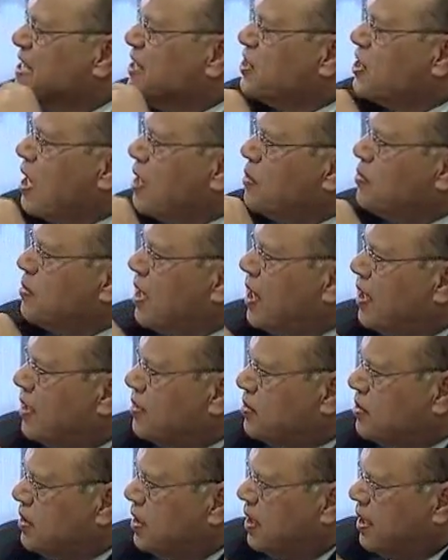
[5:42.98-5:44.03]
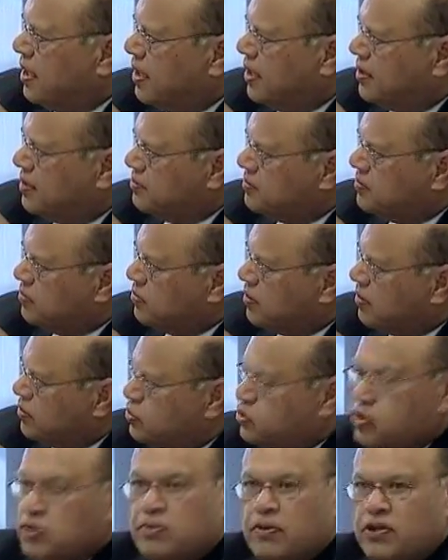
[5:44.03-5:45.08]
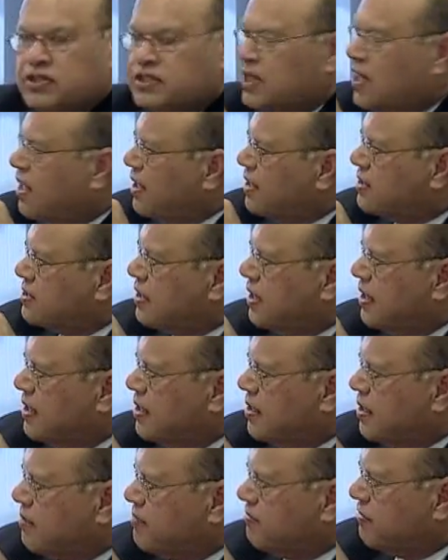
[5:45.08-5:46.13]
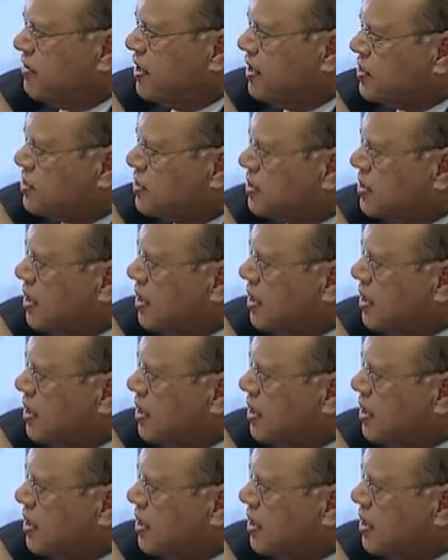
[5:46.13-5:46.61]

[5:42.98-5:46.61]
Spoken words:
So 2 more slides, and then I'm finished.